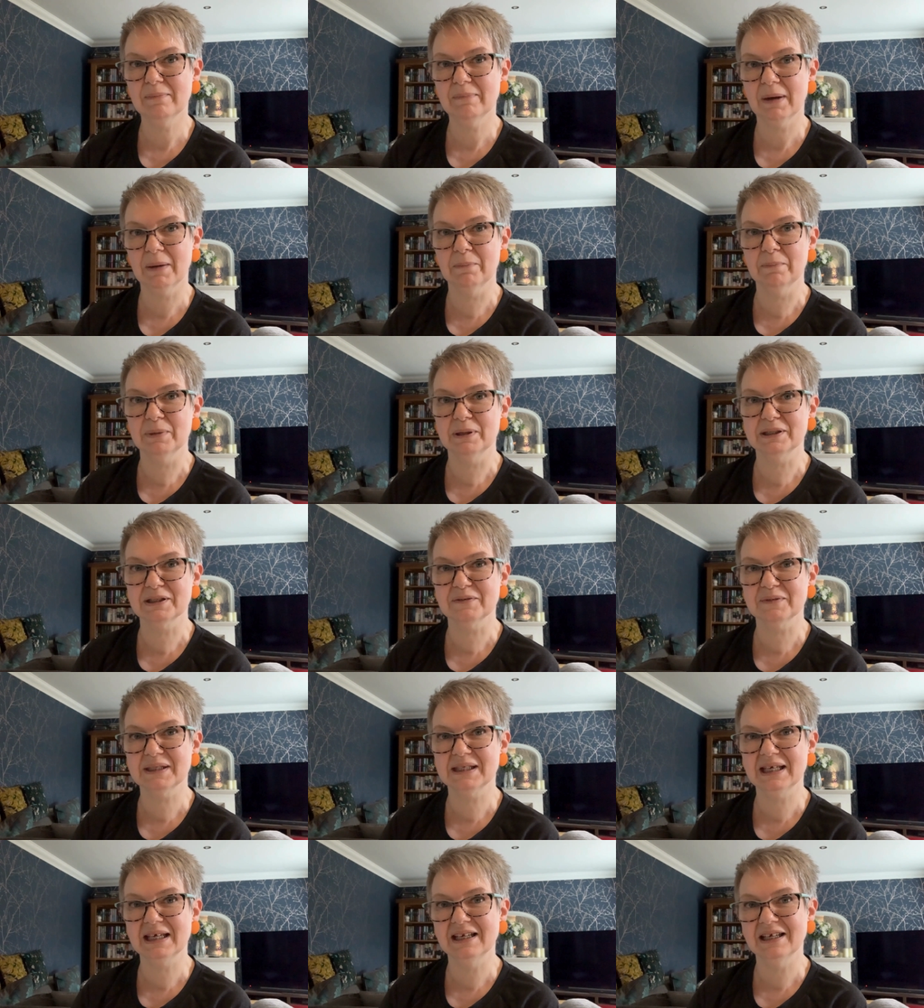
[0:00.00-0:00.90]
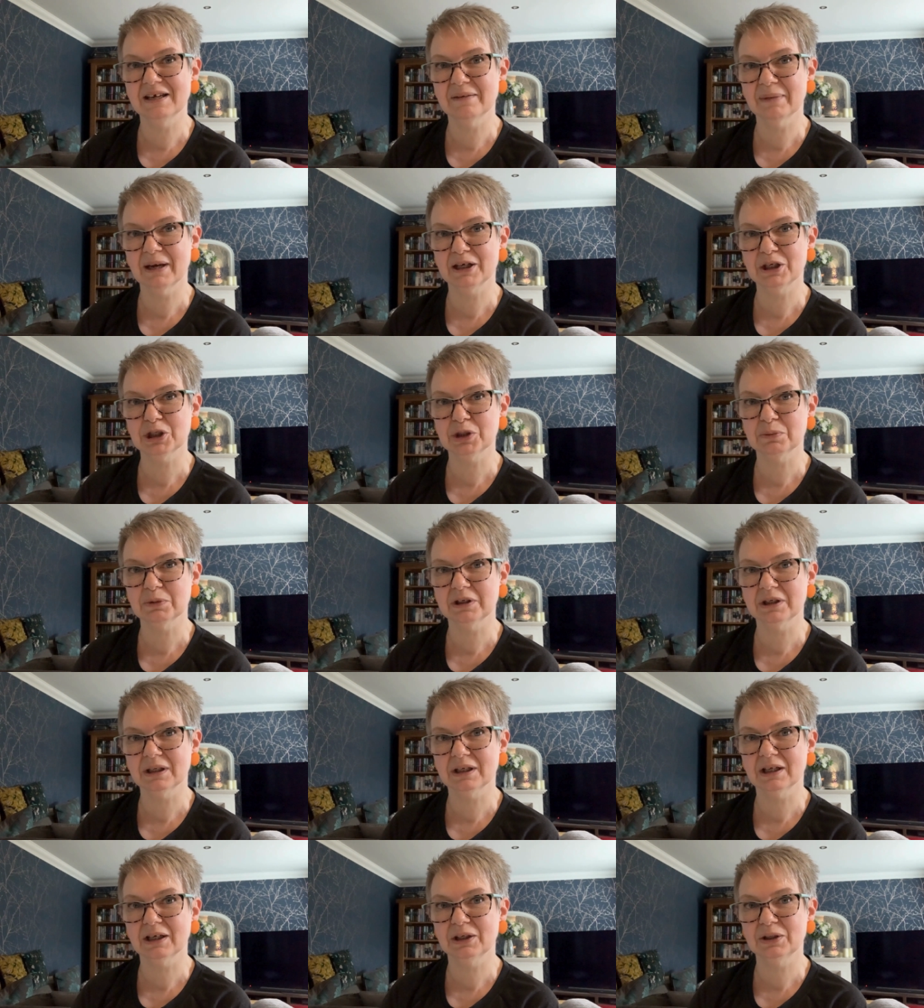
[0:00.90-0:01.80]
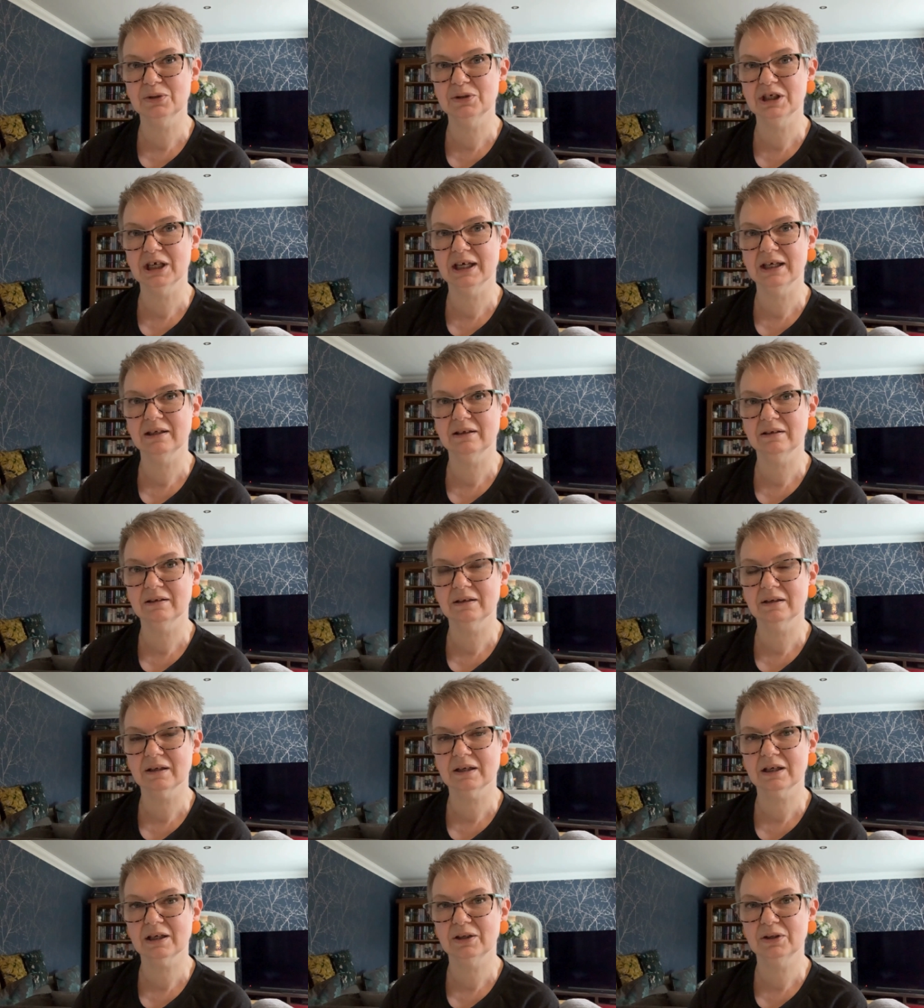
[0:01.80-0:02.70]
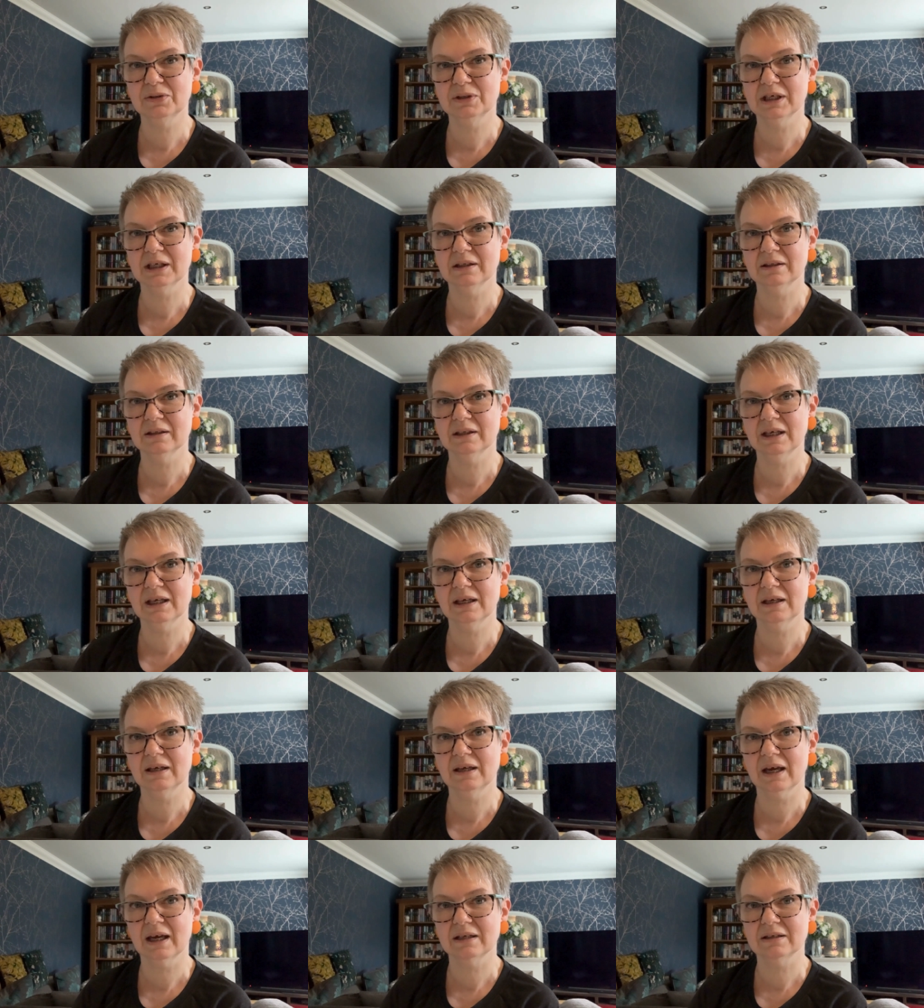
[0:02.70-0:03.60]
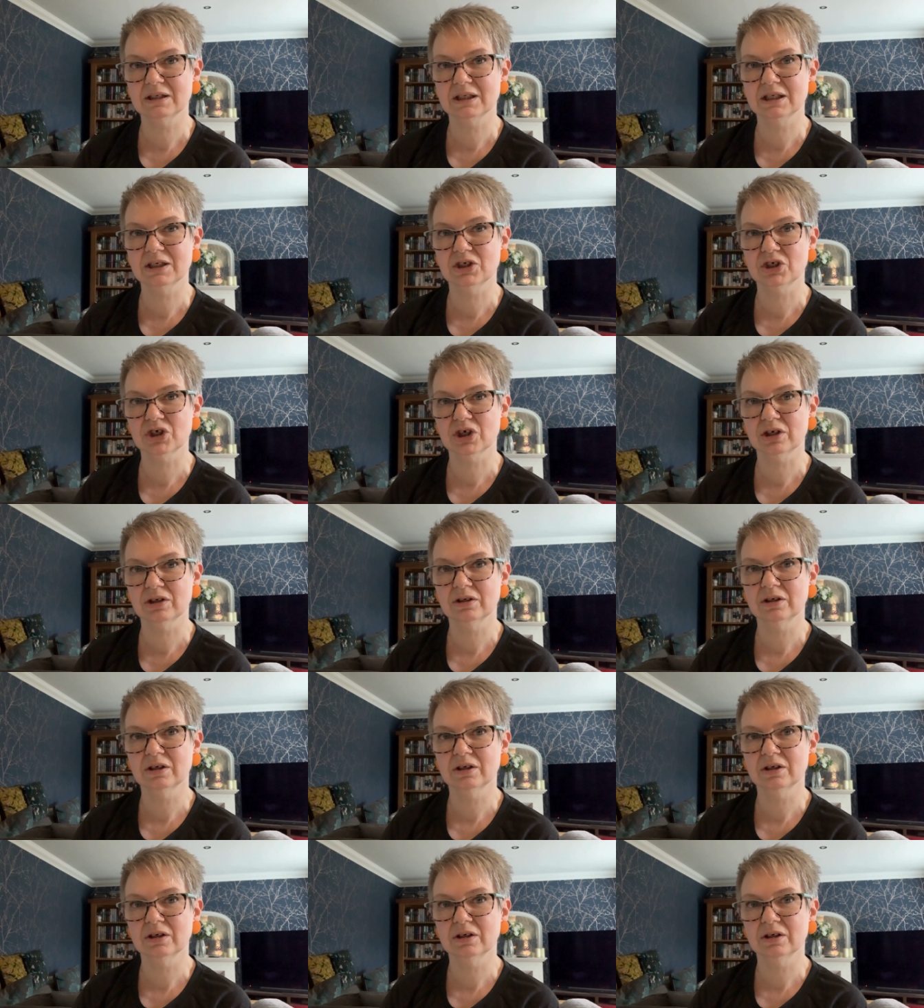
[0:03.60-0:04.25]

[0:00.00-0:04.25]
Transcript: members of senior management, including the head teacher,